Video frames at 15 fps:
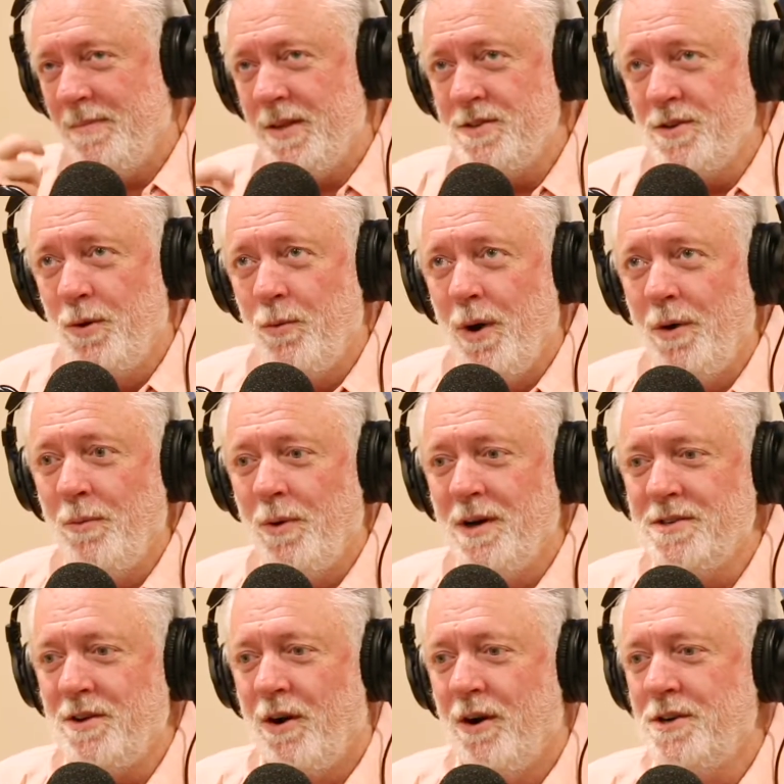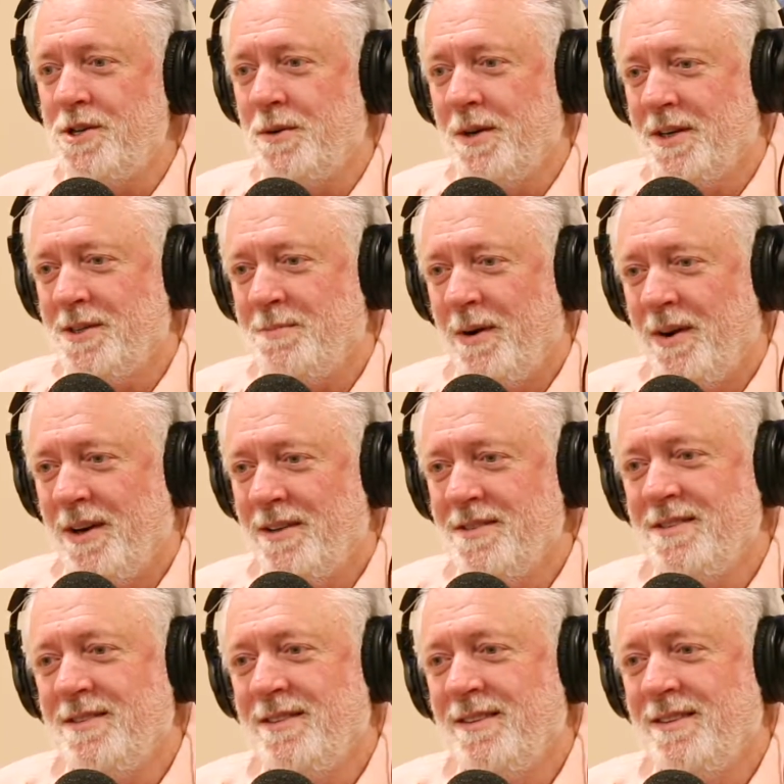So one was archery experience.